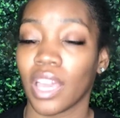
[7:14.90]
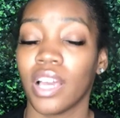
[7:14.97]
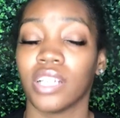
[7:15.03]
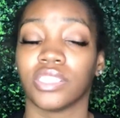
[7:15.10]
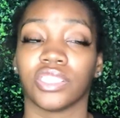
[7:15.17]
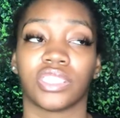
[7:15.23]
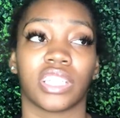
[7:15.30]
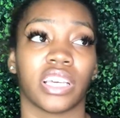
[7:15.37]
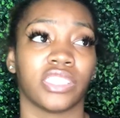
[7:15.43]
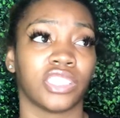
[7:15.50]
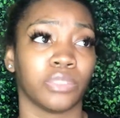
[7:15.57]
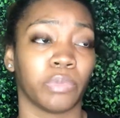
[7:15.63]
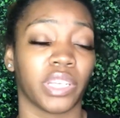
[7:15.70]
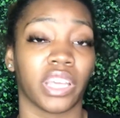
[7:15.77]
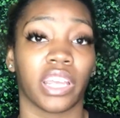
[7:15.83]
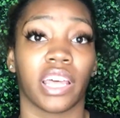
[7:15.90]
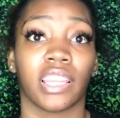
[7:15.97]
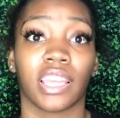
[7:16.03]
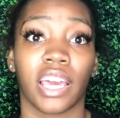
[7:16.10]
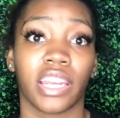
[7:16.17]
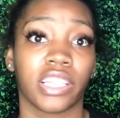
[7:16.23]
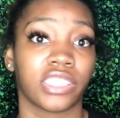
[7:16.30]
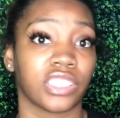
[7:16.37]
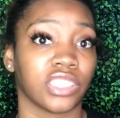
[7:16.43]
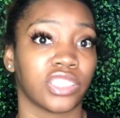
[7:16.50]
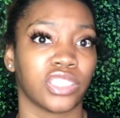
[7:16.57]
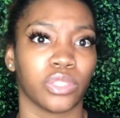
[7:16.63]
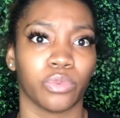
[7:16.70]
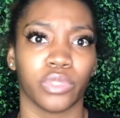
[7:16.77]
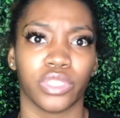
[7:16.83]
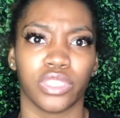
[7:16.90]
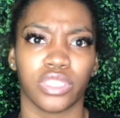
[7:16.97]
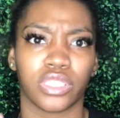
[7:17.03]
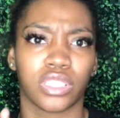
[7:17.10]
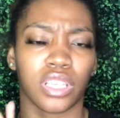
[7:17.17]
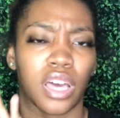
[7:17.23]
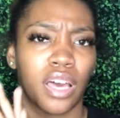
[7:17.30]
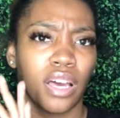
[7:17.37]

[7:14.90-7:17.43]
She said she's been in Atlanta since she was